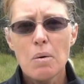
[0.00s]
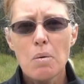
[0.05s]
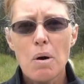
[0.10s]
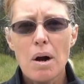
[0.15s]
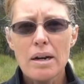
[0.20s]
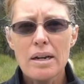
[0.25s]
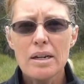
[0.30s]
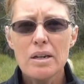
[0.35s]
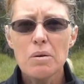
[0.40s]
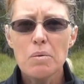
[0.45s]

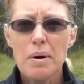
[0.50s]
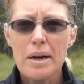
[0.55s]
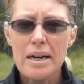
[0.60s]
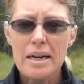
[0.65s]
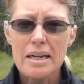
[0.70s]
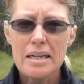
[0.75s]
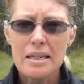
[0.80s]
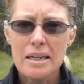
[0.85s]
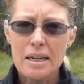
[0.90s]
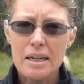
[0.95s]
walking a
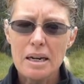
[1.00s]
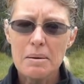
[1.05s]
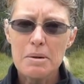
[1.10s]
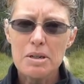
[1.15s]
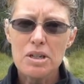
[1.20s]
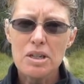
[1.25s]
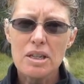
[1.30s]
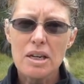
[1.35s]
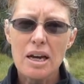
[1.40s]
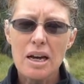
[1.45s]
ways, and
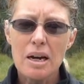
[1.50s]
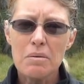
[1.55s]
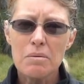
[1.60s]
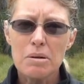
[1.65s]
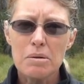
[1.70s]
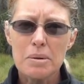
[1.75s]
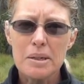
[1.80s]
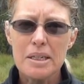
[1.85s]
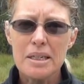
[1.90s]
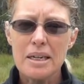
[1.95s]
coming to the hut
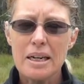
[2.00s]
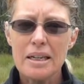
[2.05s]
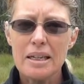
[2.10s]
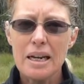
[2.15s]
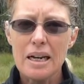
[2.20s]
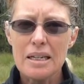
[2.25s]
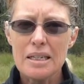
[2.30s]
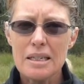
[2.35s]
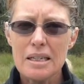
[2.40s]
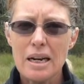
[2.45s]
where we stayed
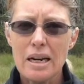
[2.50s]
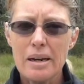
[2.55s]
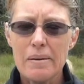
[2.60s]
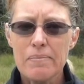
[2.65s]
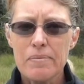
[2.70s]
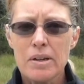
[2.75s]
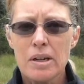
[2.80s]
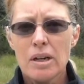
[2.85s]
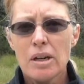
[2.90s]
last night.